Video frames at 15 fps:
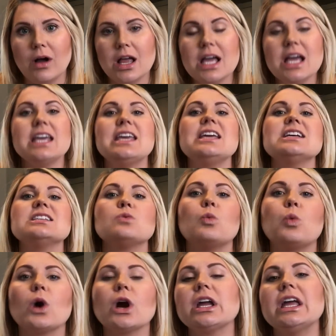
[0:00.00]
He is
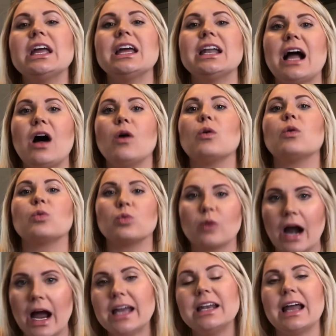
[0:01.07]
working it out
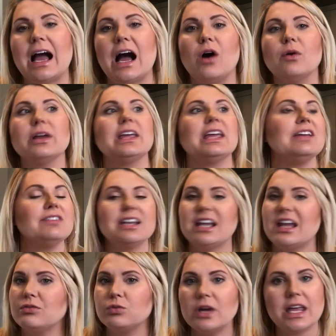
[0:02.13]
right now, even
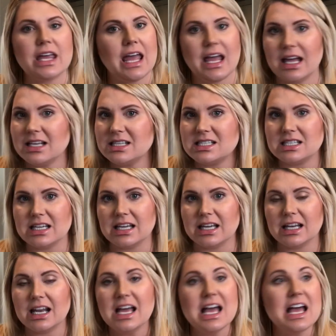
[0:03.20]
if we can't see
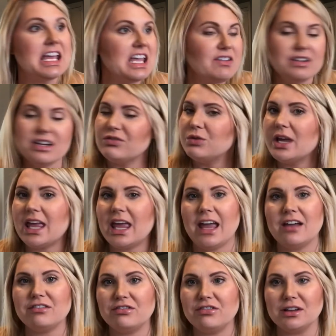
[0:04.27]
it, even if we
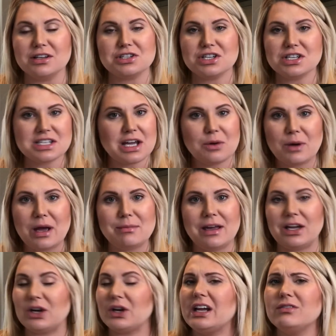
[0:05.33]
can't feel it, just like
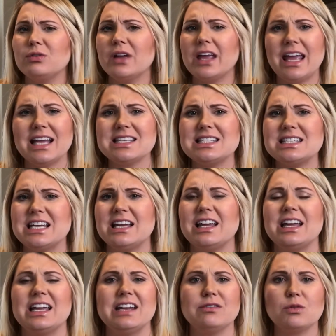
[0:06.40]
Waymaker. If we can't see
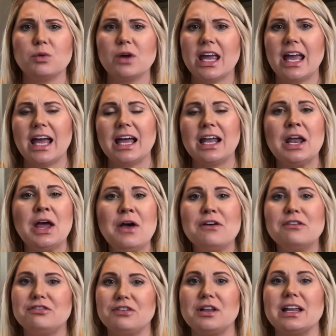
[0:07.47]
it, even if we can't
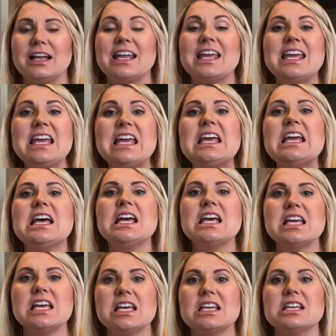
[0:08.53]
feel it, he
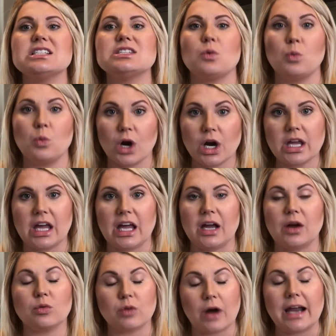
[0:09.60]
is
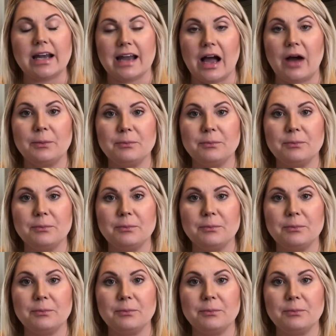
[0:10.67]
working right now.